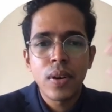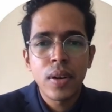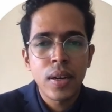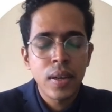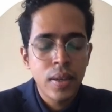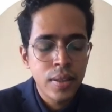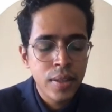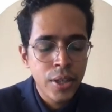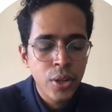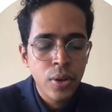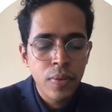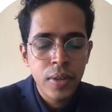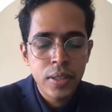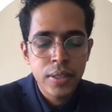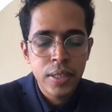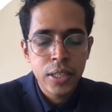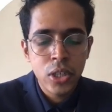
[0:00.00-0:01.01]
the
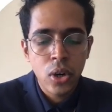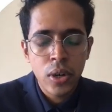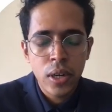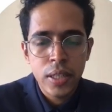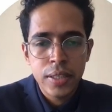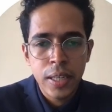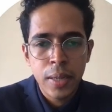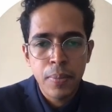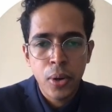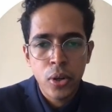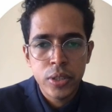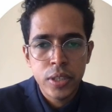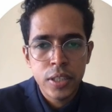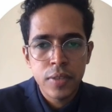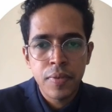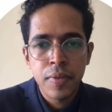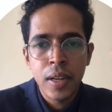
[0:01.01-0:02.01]
university shortlisting
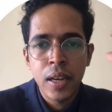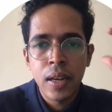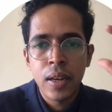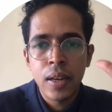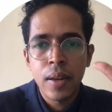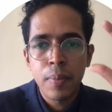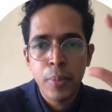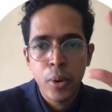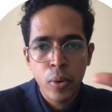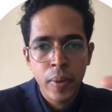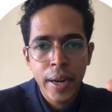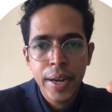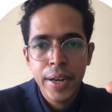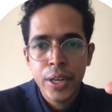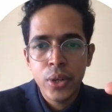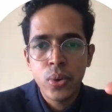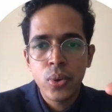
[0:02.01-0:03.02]
process will
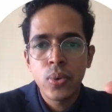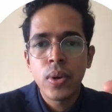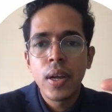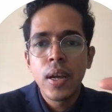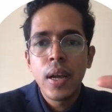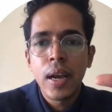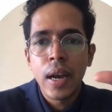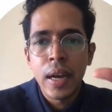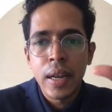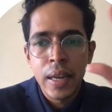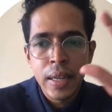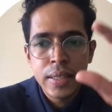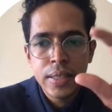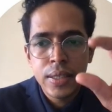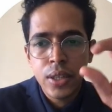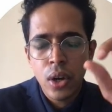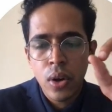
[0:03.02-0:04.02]
provide you a
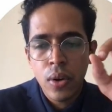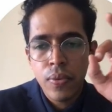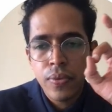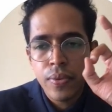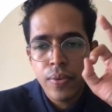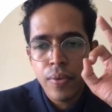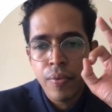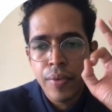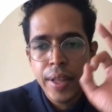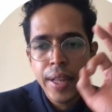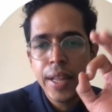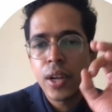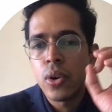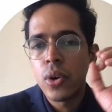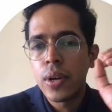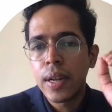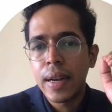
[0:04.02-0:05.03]
list of very
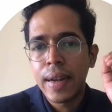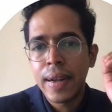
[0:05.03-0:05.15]
good